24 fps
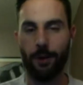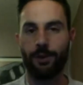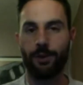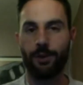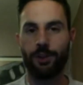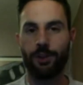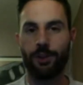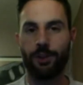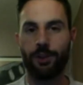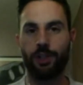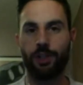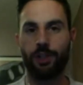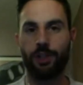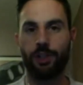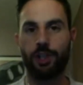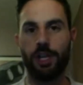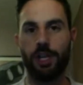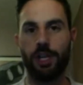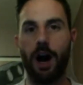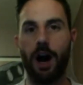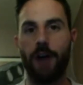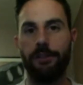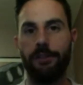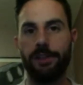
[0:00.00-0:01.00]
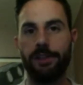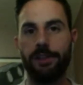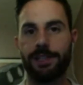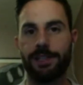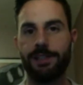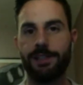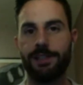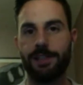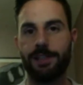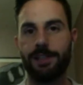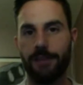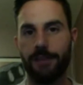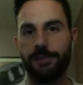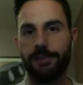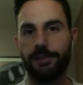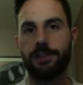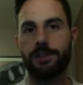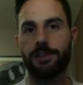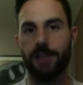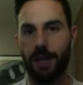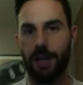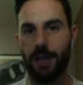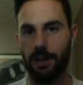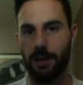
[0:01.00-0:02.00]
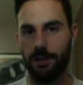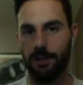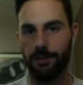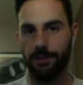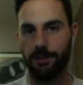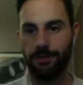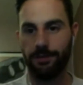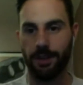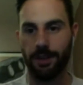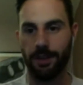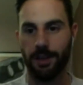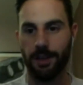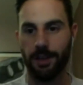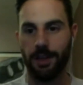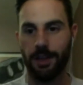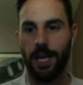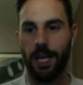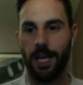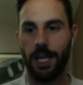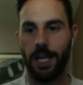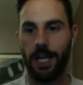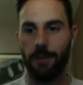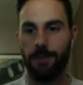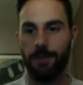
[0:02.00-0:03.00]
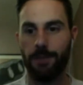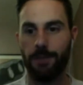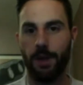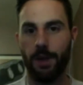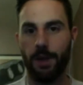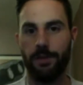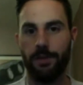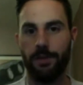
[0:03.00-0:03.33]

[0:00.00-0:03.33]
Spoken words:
So she obviously saves herself in the